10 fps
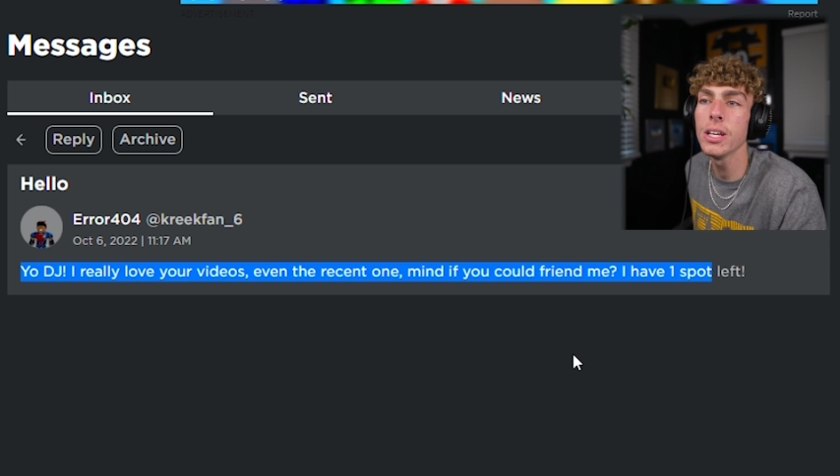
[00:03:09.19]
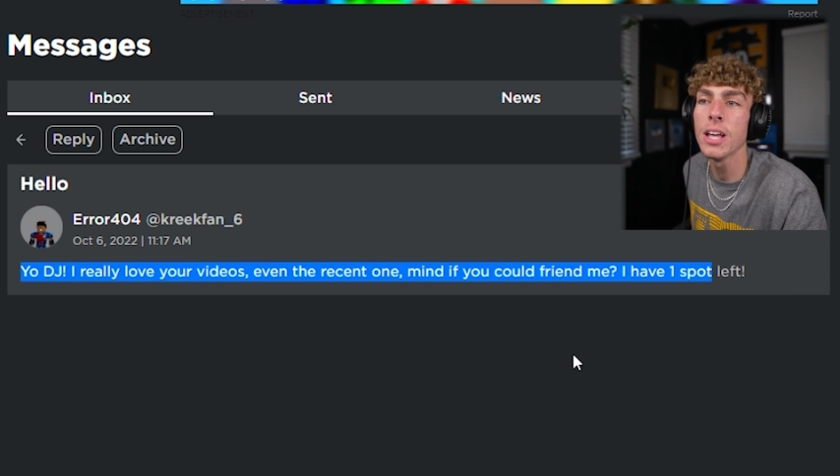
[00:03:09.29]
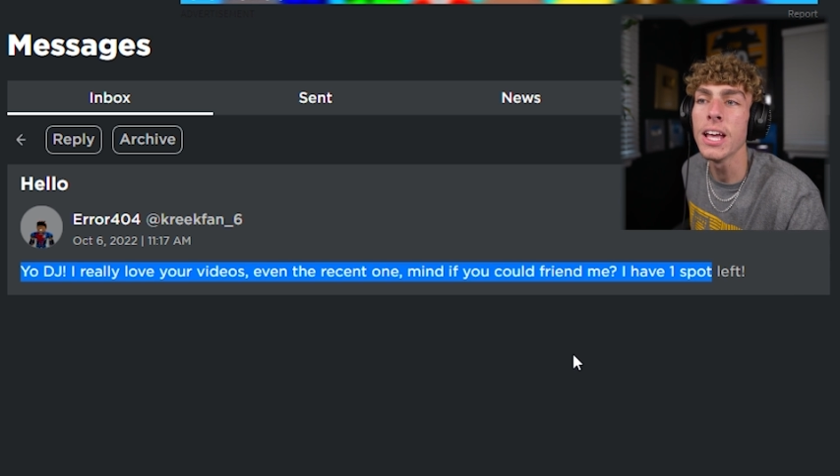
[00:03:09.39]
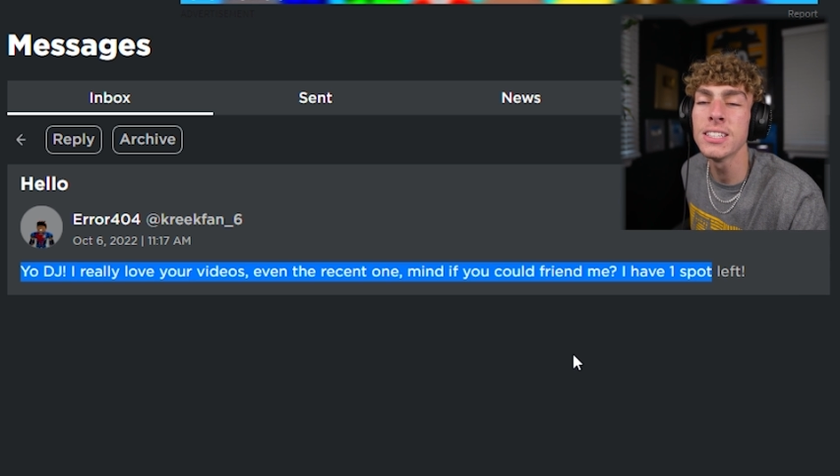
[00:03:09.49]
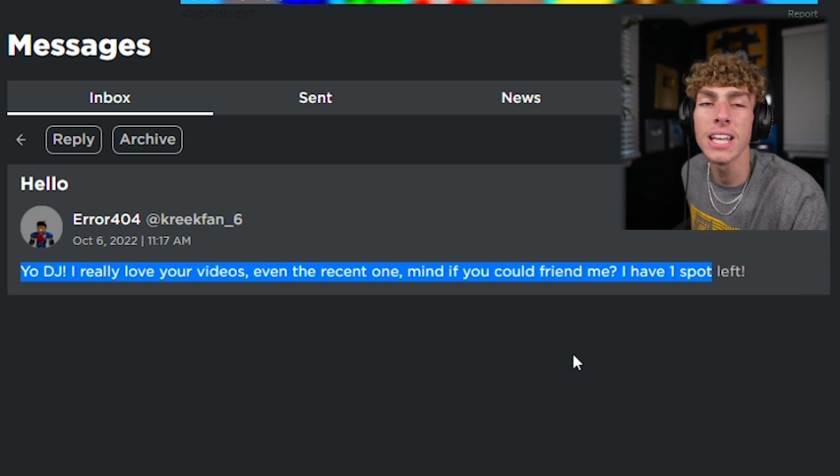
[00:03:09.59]

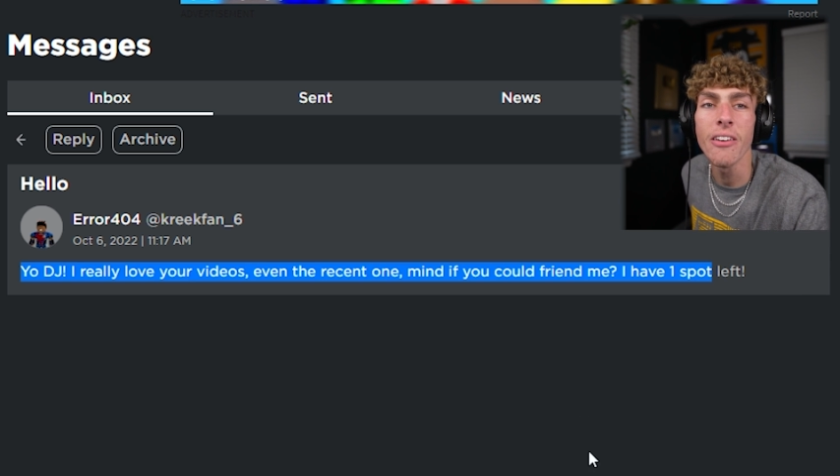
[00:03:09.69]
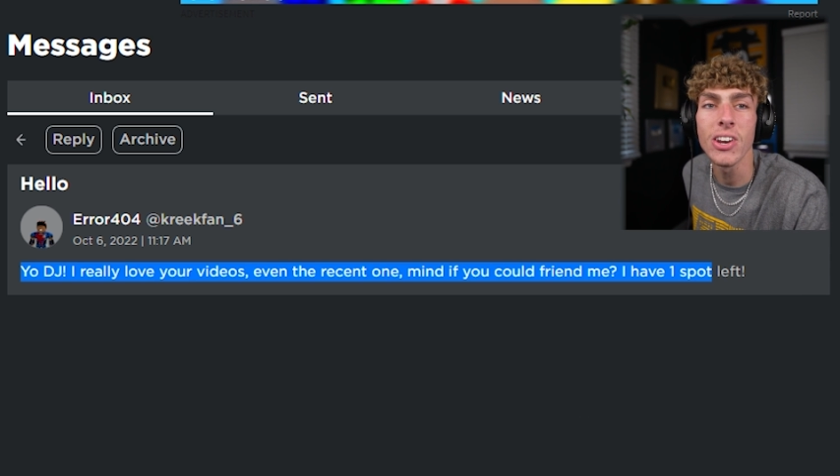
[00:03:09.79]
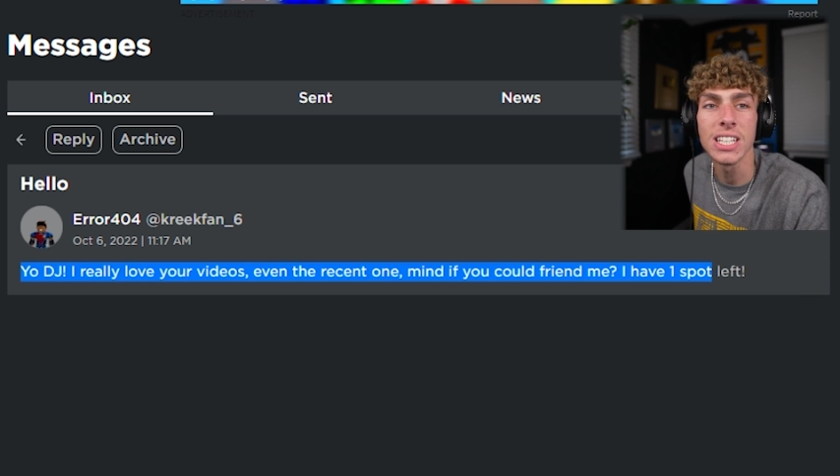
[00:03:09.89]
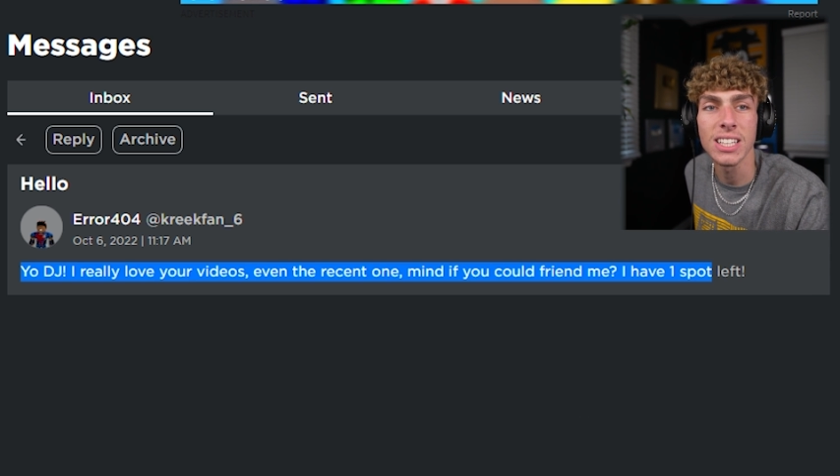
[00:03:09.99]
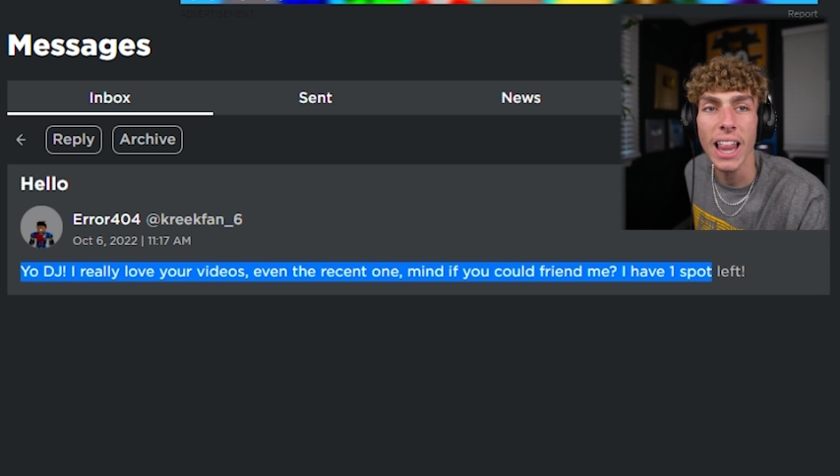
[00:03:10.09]
He, he's
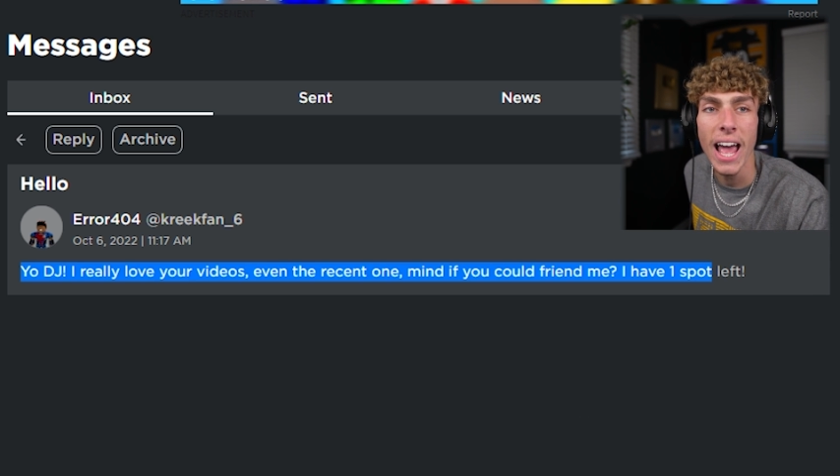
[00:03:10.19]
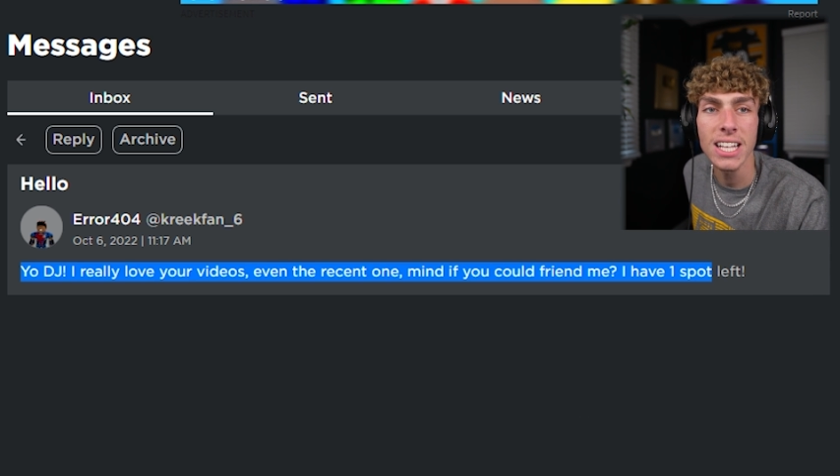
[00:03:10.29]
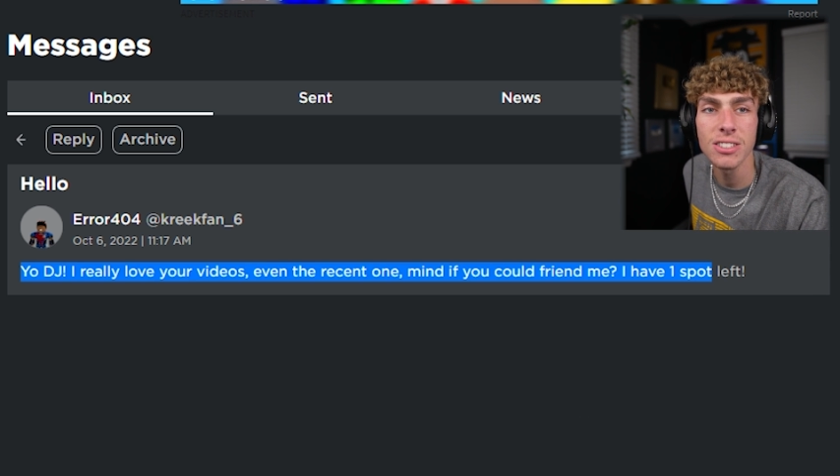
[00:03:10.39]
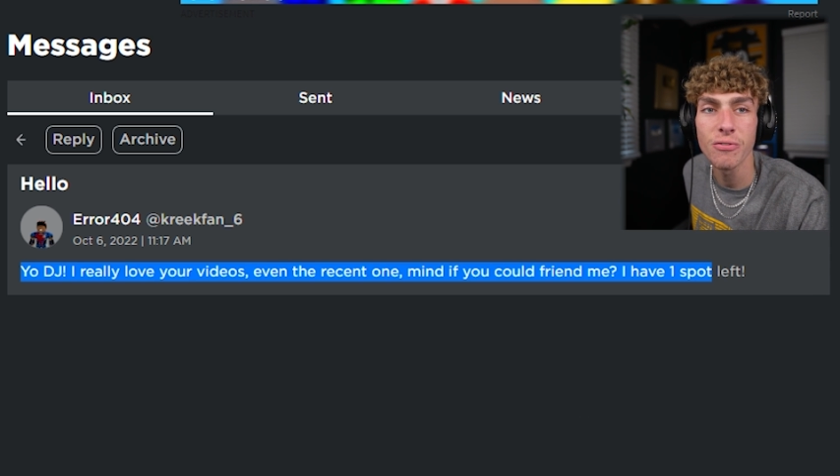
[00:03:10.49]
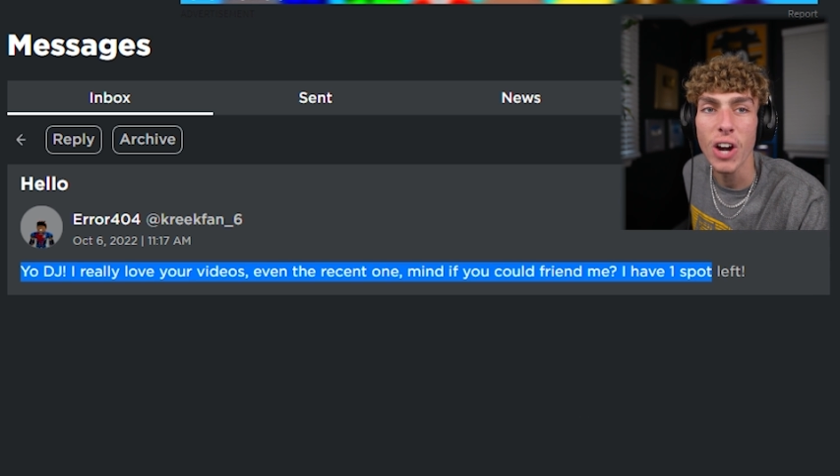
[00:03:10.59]
saving his last